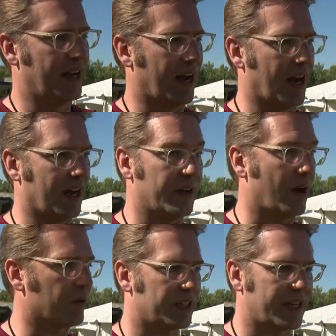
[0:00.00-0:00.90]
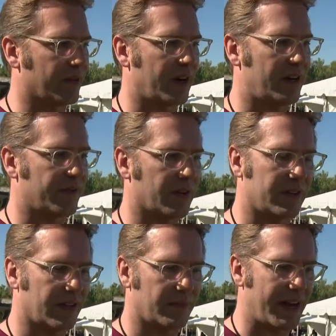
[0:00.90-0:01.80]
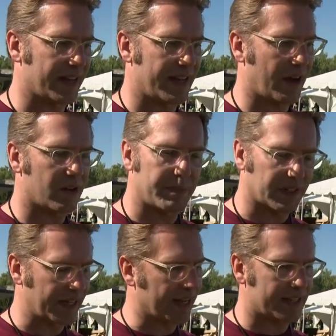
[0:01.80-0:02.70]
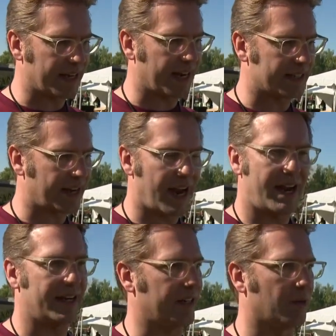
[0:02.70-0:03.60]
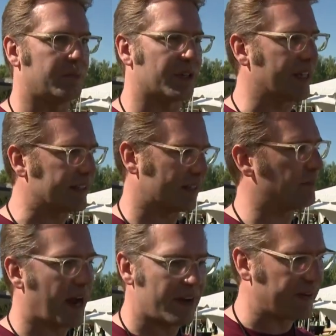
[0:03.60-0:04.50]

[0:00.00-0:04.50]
Uh, now we're just getting ready for the man of the hour, Bill Nye, the science guy, you know, presented by